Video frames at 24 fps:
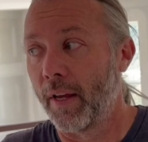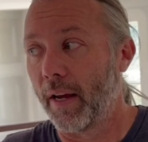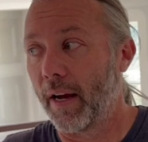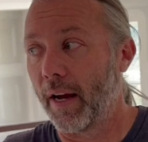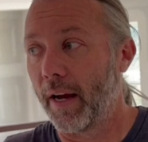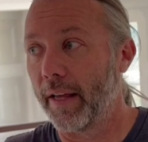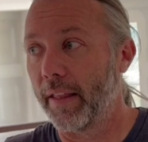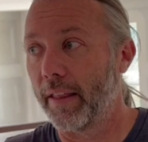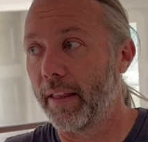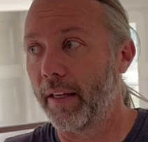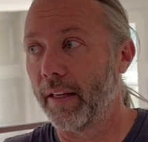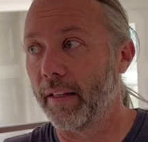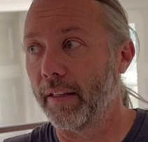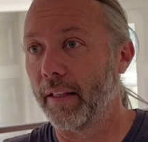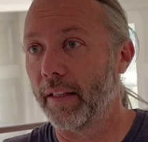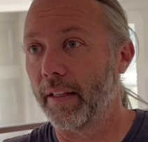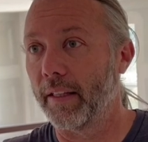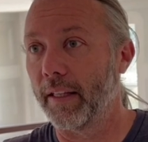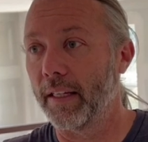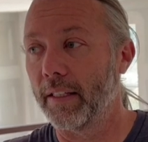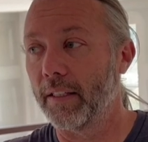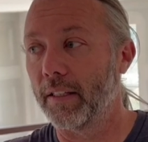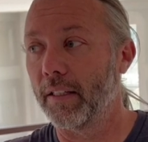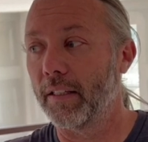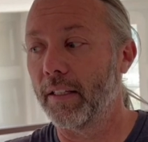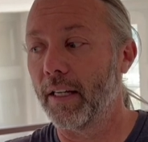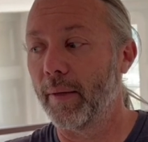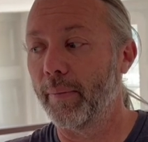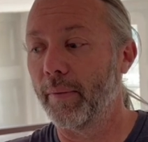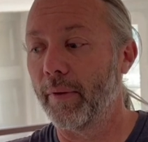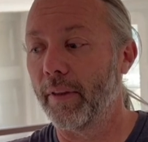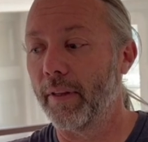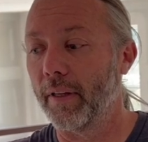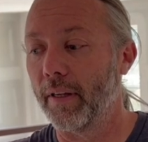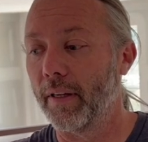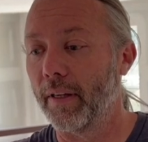I think that that's the type
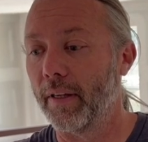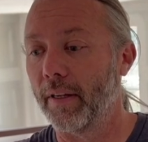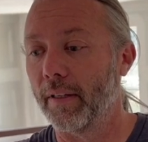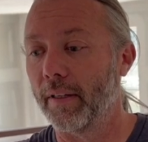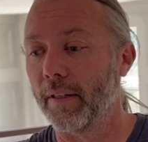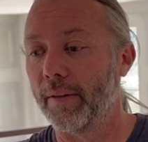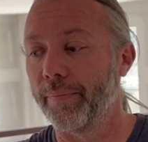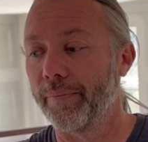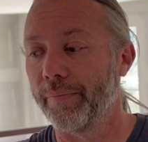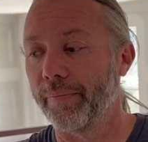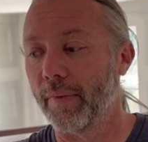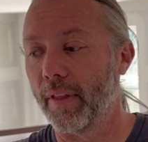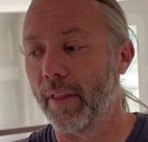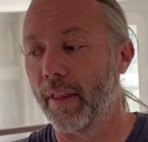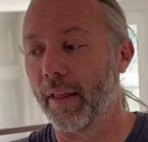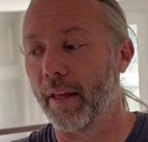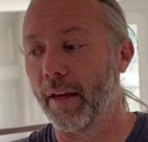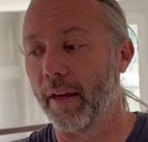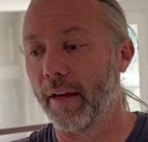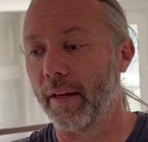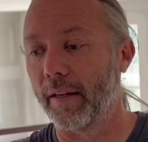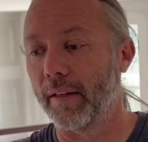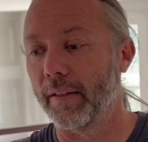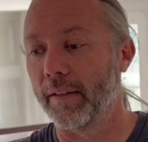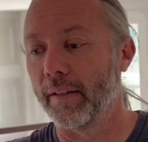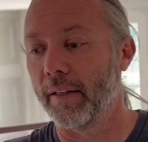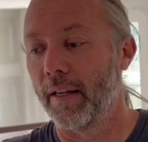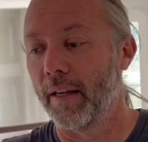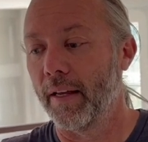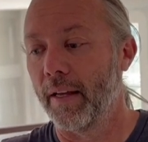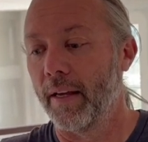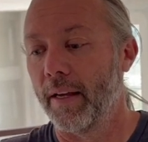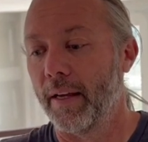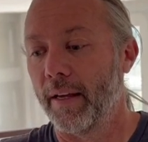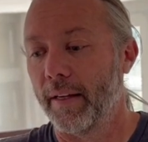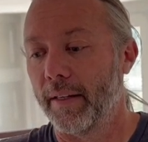of thing that
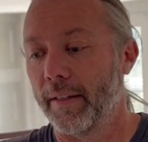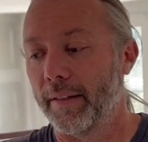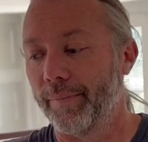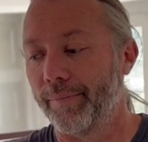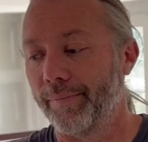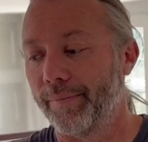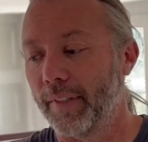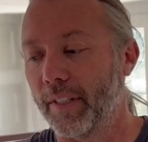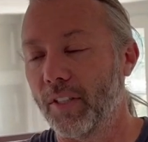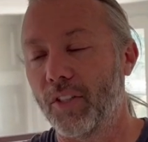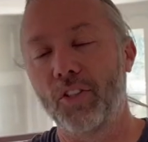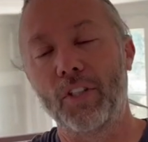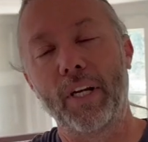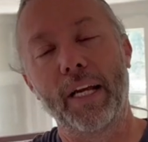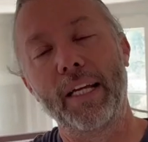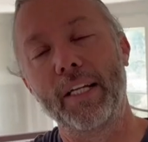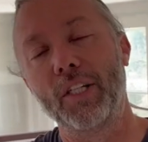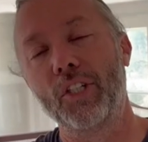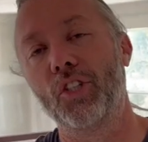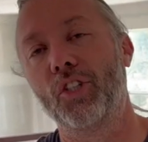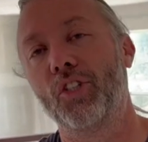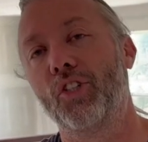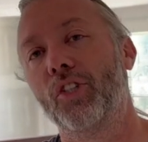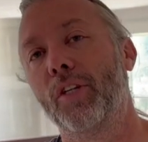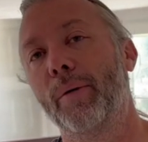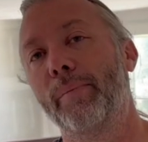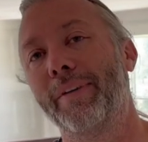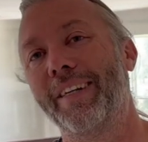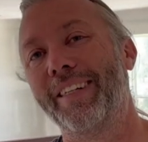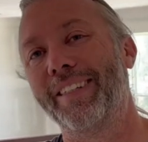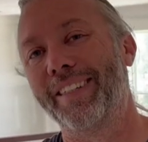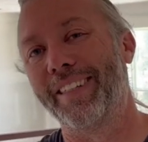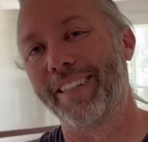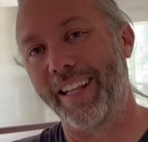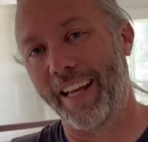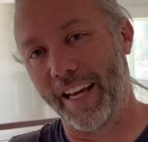changes
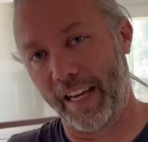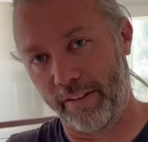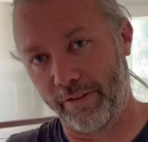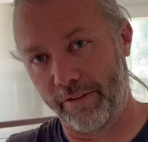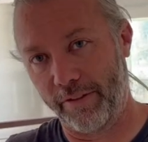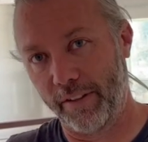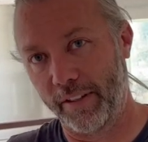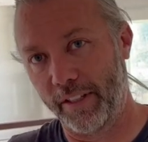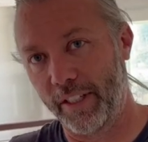somebody's life.